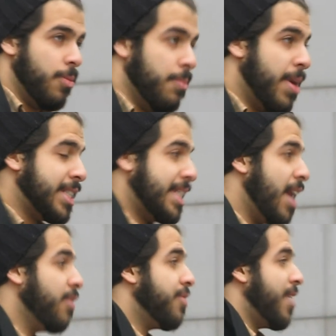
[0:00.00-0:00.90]

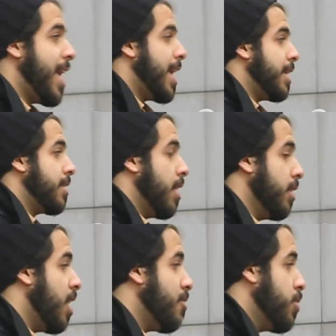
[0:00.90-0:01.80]
myself and a
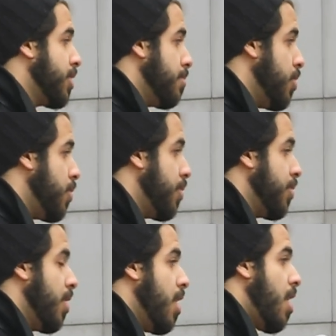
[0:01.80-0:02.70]
lot of Muslim youth
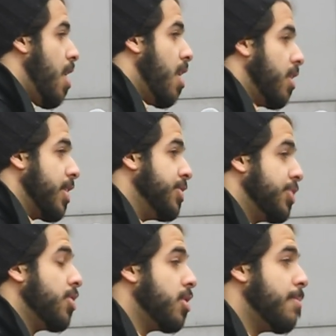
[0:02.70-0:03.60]
are
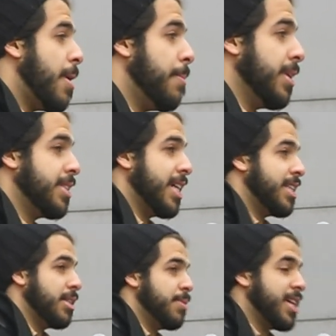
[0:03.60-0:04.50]
concerned about bills like
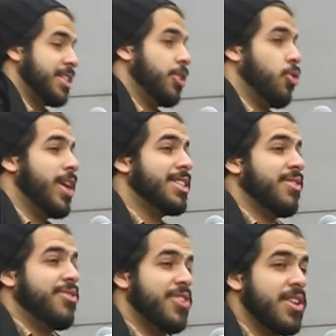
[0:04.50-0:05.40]
this because it creates a
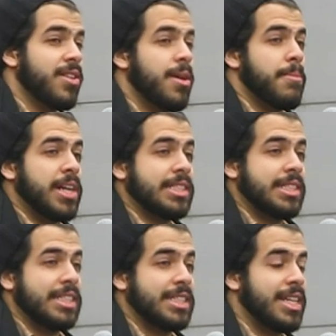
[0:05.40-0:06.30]
fear amongst
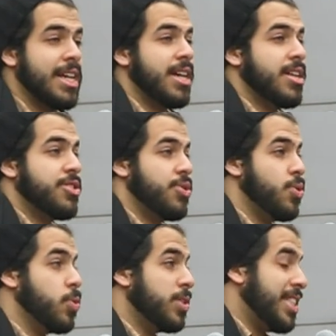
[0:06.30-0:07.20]
us
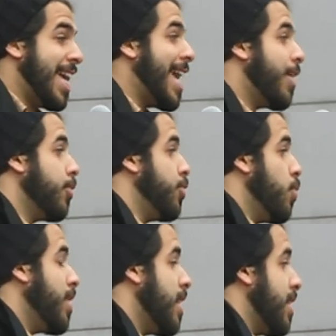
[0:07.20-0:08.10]
to say or
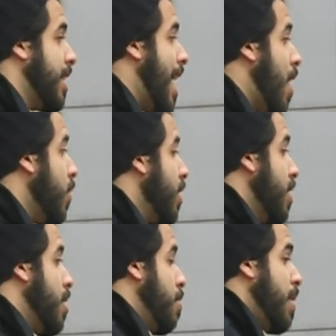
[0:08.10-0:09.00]
do anything. Now,
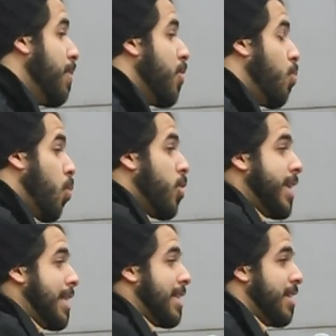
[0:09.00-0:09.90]
people are
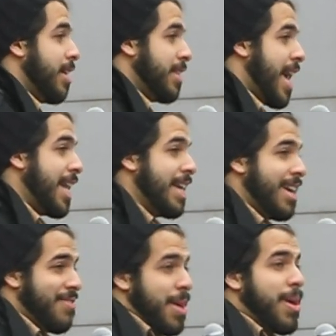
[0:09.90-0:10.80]
worried
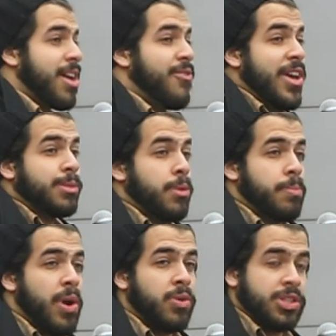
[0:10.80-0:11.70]
that they make a
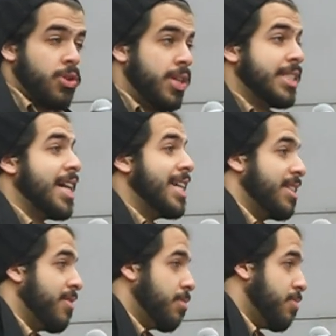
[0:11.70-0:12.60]
Facebook post
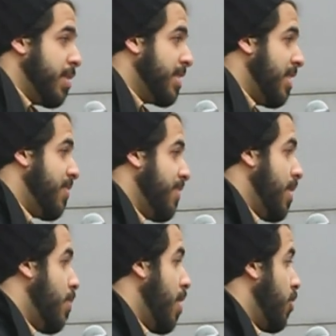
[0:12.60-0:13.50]
criticizing Bill
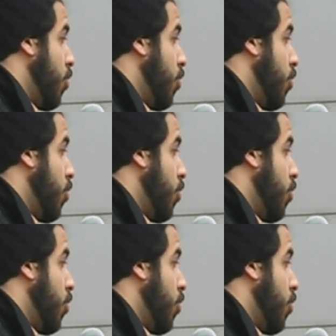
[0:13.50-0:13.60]
C-51 or